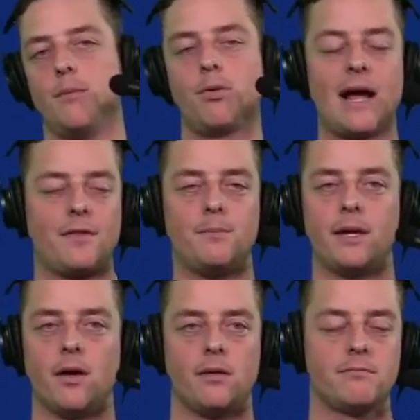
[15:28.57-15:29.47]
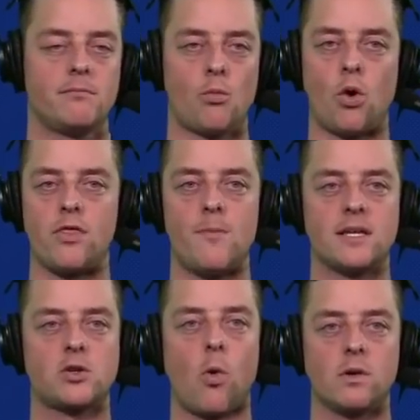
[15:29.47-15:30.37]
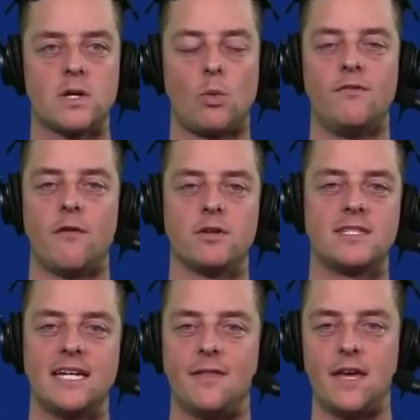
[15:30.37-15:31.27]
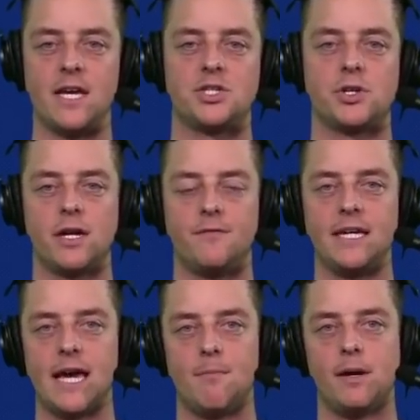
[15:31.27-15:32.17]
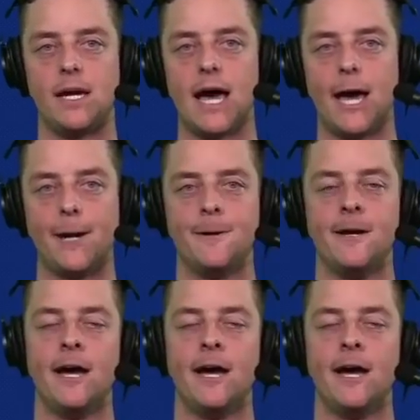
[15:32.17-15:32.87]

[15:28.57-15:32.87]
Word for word: Bradley Beal, one of the best scorers that we've ever seen in the history of the NBA.